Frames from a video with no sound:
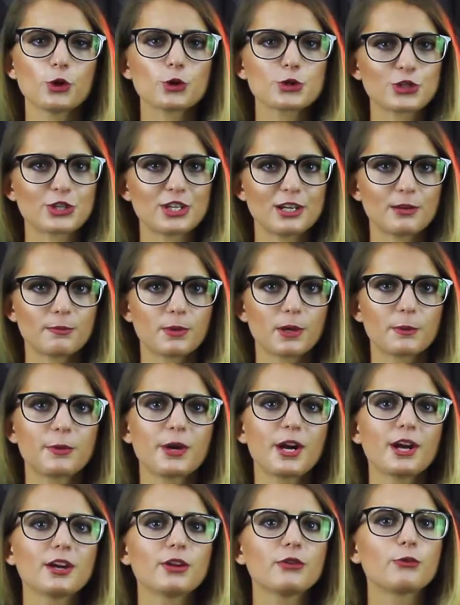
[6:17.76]
Firstly,
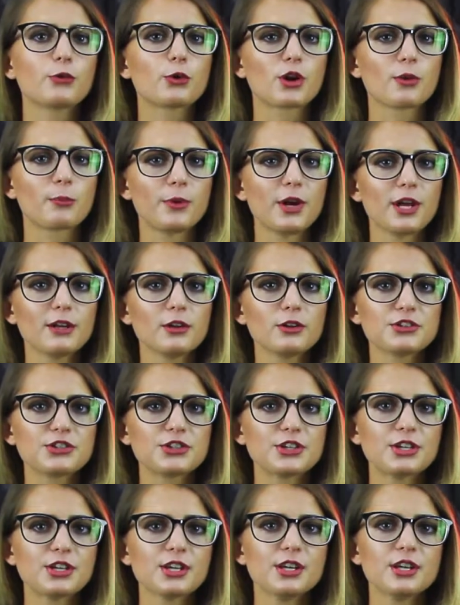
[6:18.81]
preparing for a
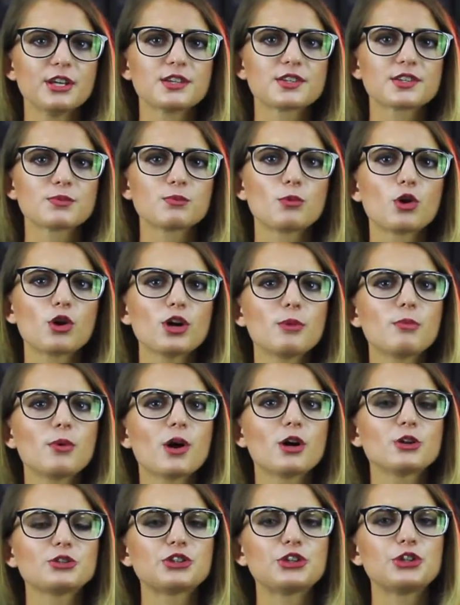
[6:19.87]
penalty, it's more
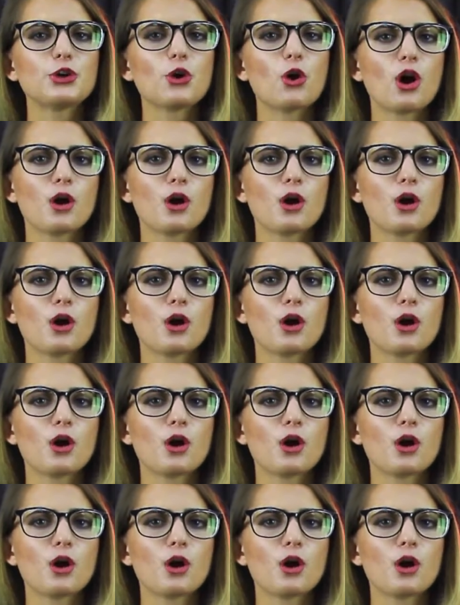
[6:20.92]
about your